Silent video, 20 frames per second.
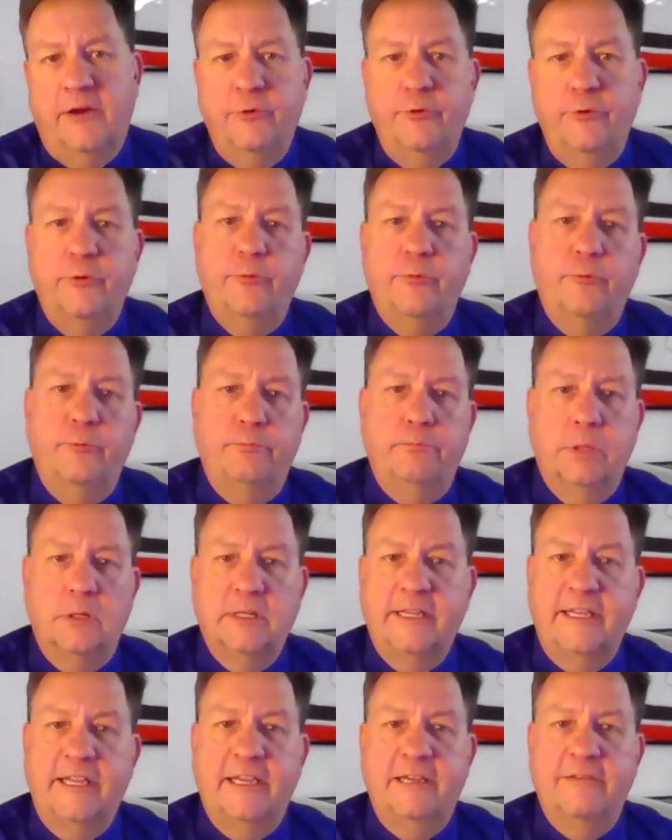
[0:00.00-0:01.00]
who
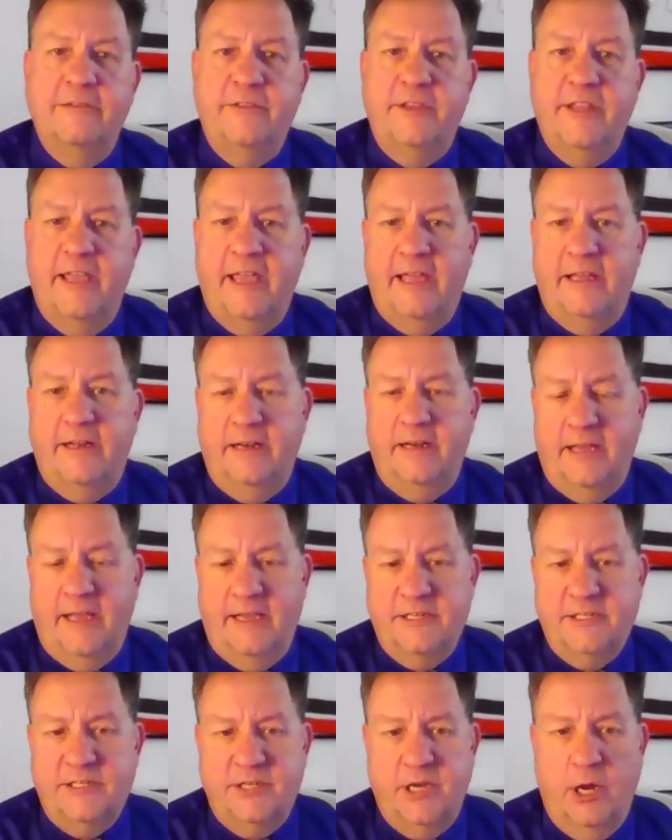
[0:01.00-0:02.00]
believed that
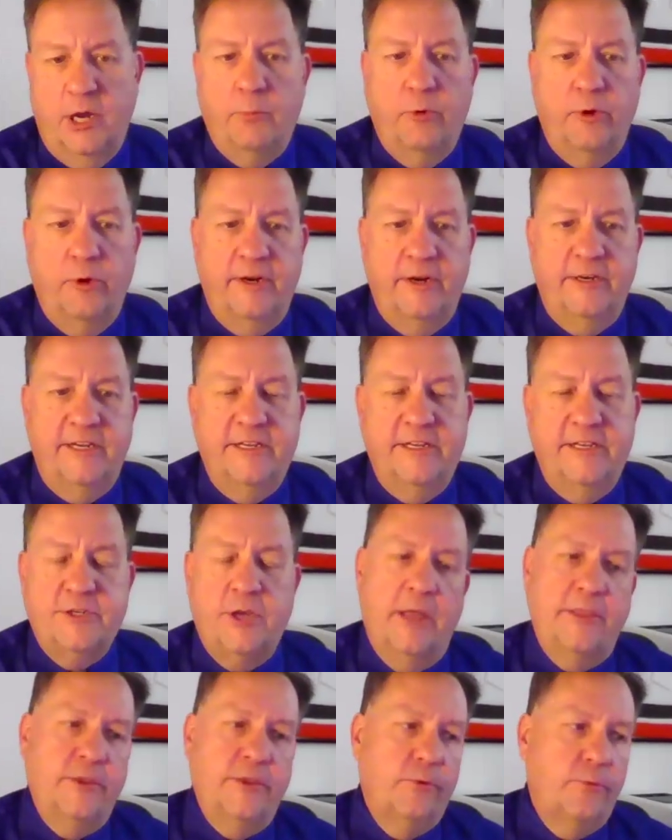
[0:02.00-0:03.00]
someone is
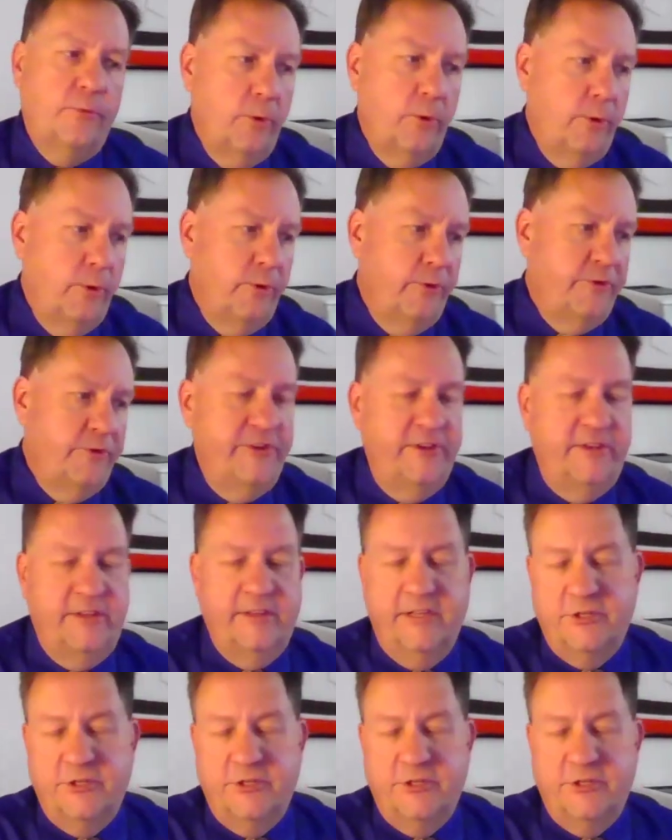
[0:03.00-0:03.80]
on the rolls